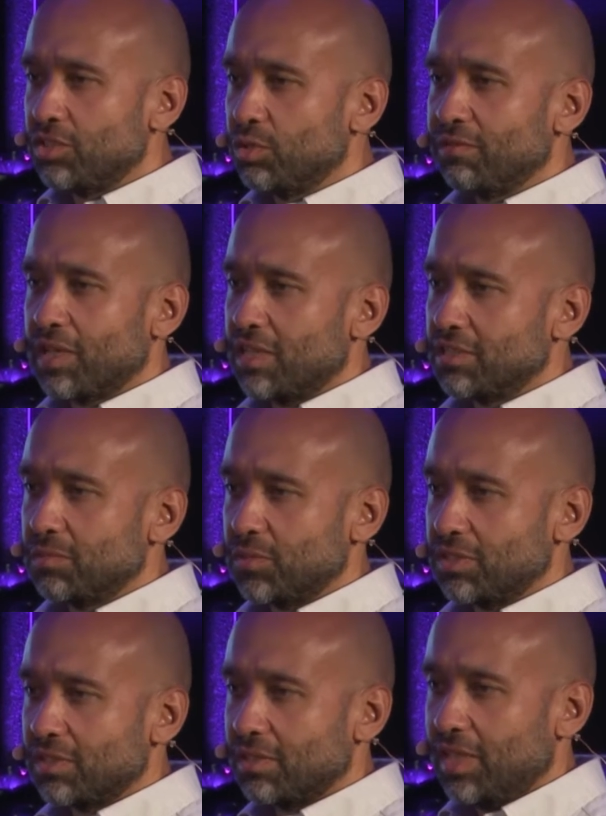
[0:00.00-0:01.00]
do with
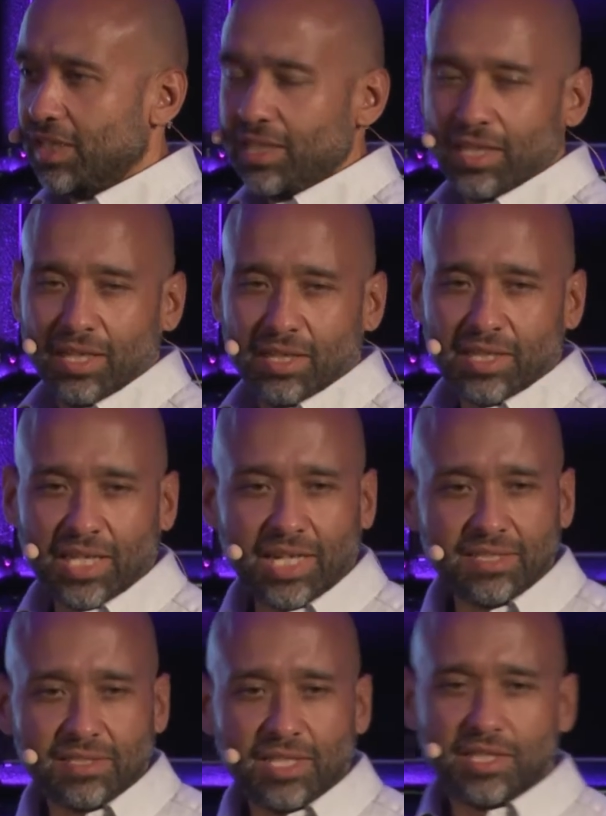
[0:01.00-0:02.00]
customers, right? That
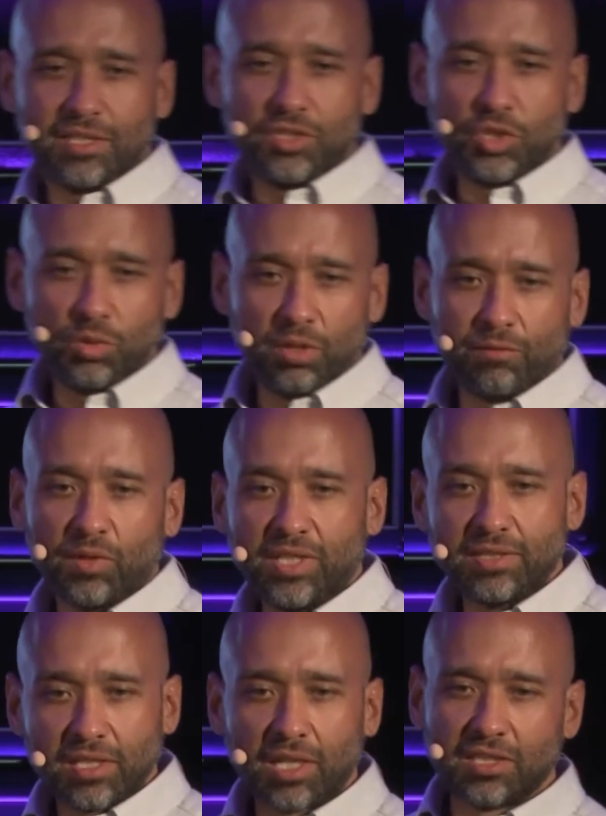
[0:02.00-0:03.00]
has nothing to do with
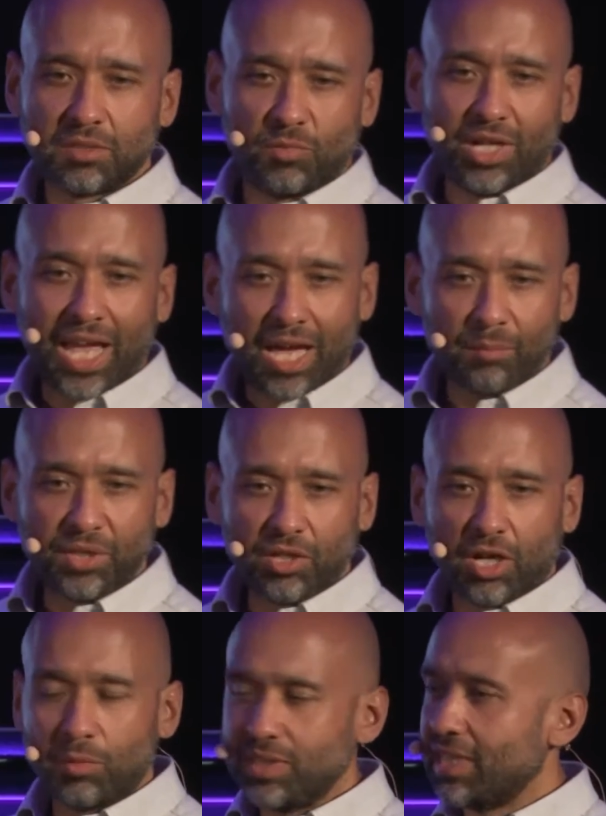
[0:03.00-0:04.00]
is the customer happy?
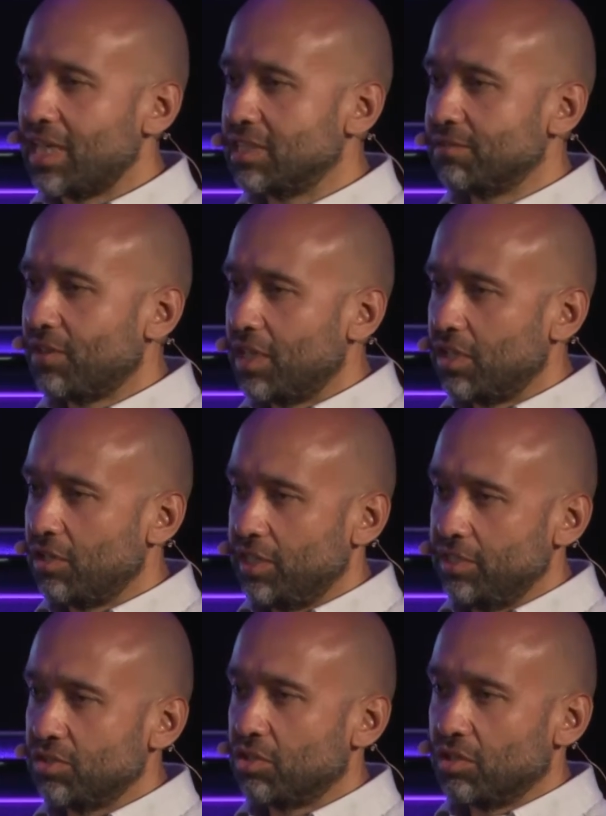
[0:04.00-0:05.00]
Are we satisfying our
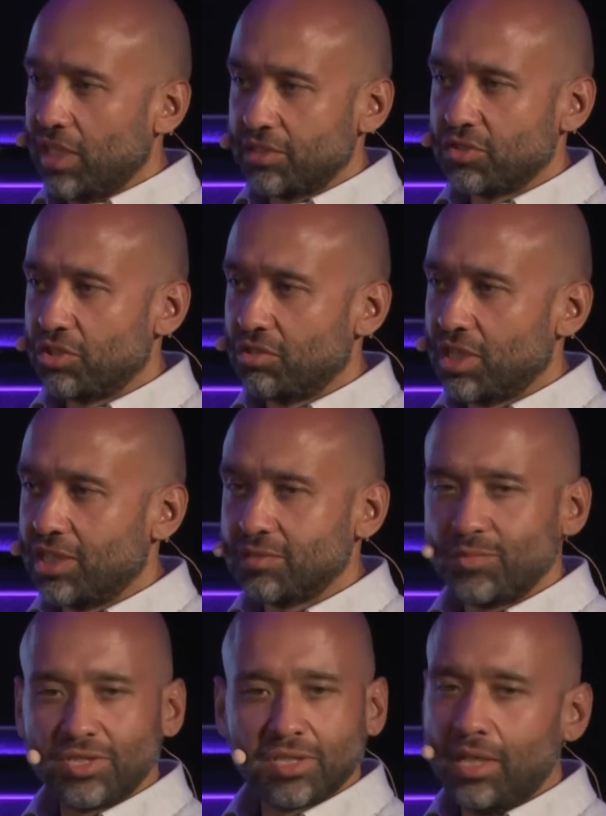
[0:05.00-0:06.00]
internal, external
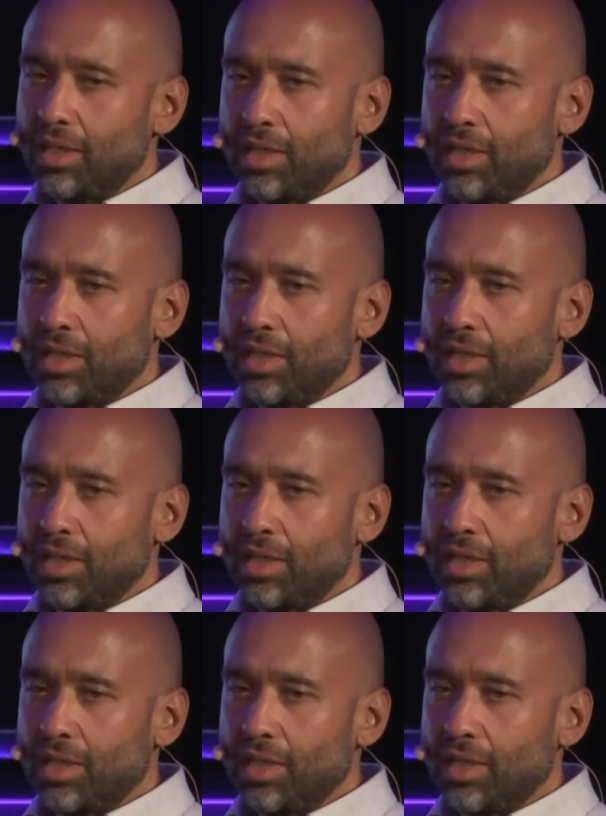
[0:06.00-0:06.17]
customers?